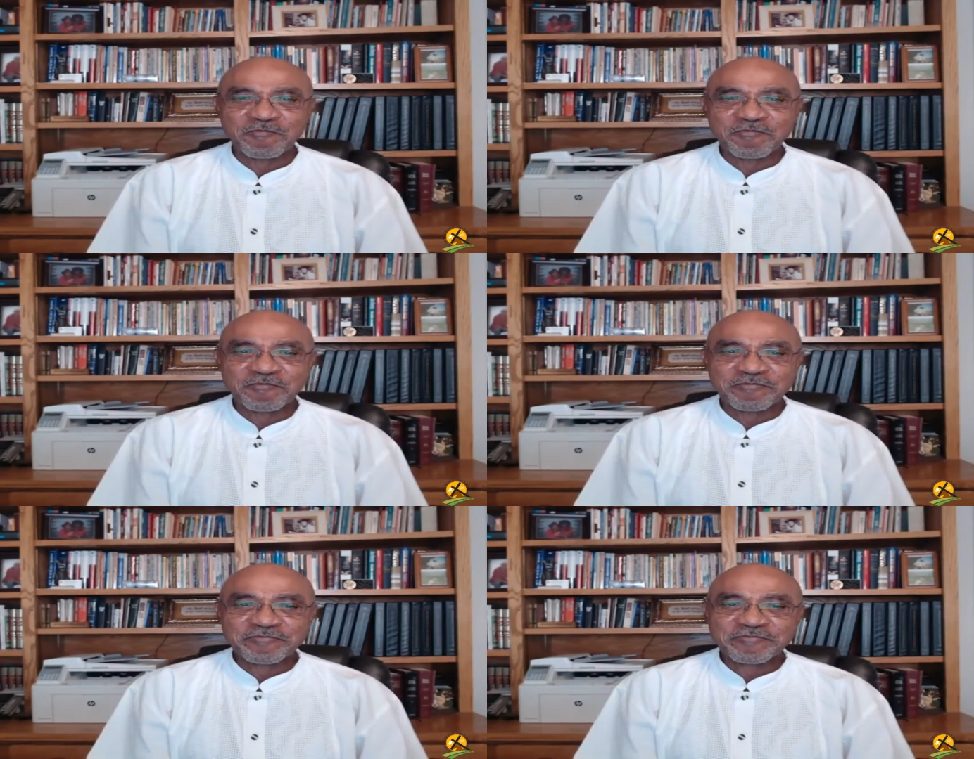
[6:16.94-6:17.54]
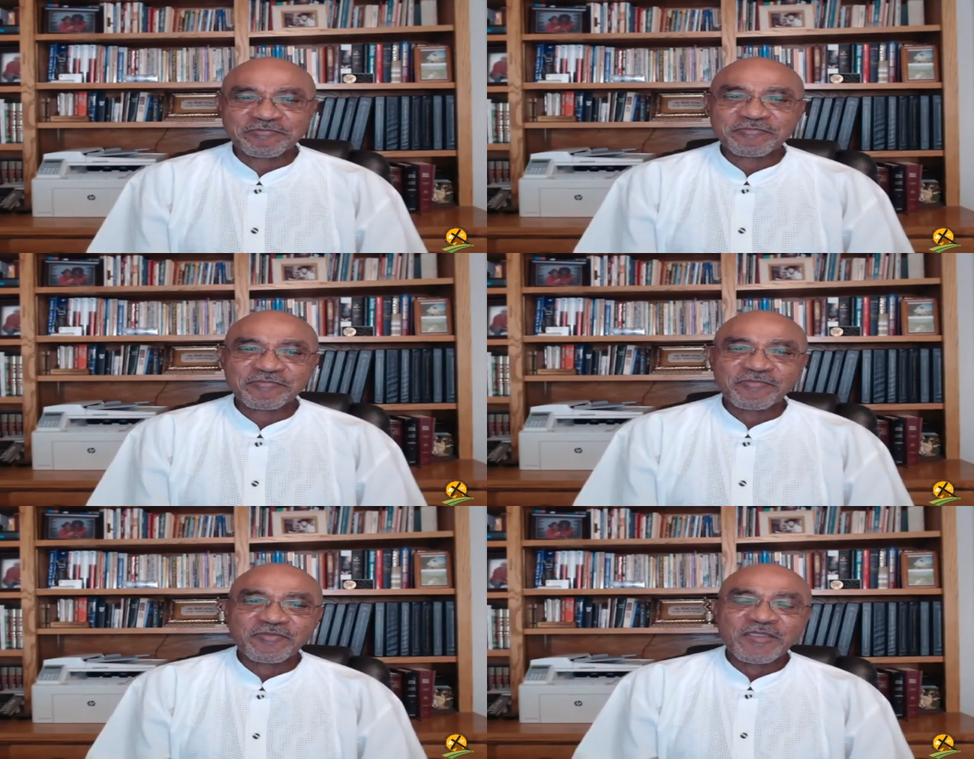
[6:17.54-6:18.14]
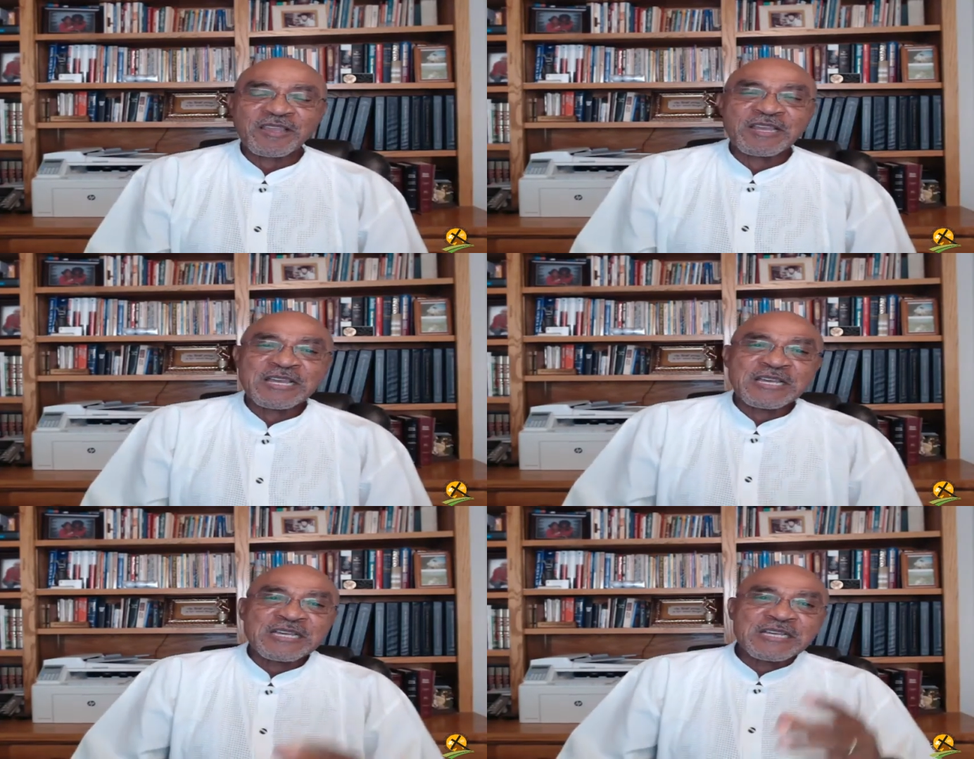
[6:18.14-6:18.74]

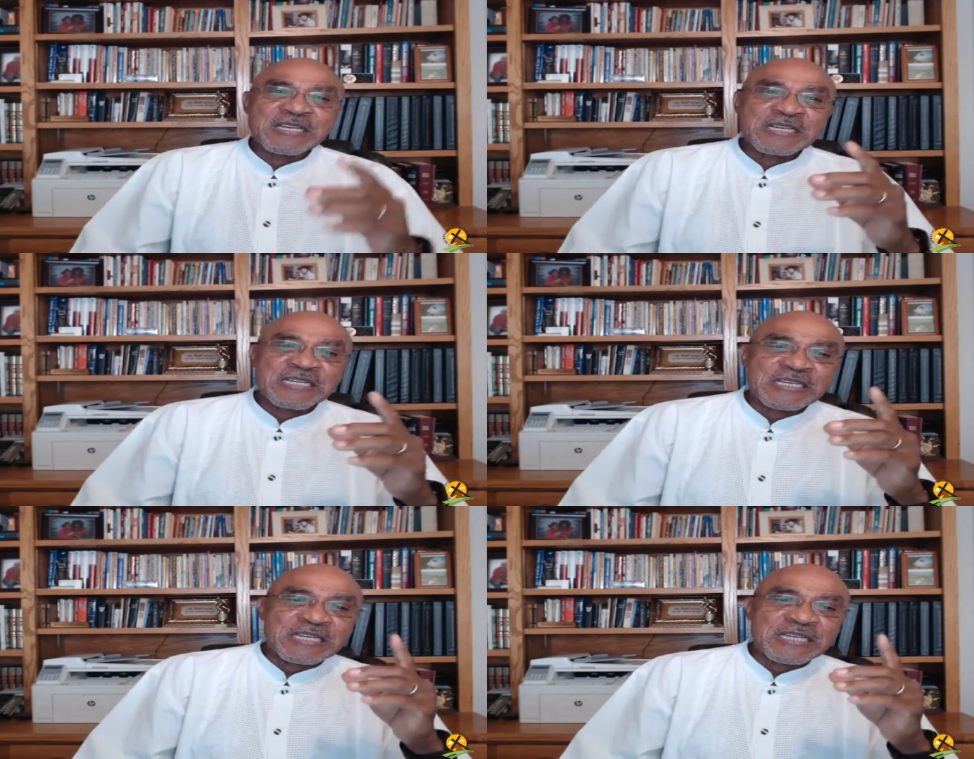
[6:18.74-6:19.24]
(no one is talking)